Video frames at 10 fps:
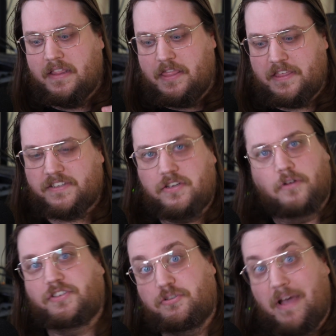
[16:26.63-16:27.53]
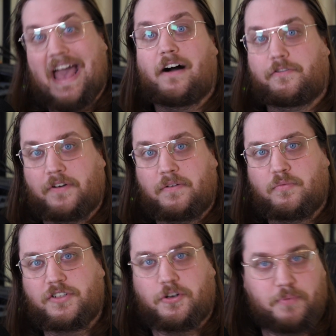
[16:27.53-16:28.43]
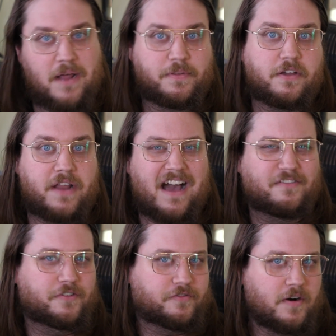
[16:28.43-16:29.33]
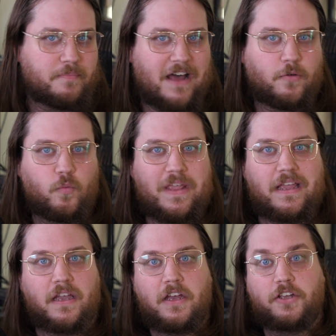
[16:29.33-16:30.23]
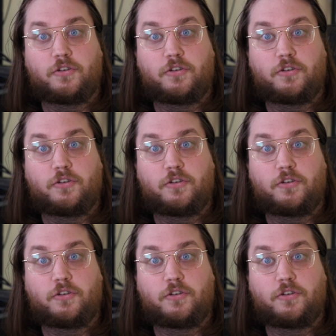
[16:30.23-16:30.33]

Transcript: this goes to alpha, which will probably go to alpha for about a week,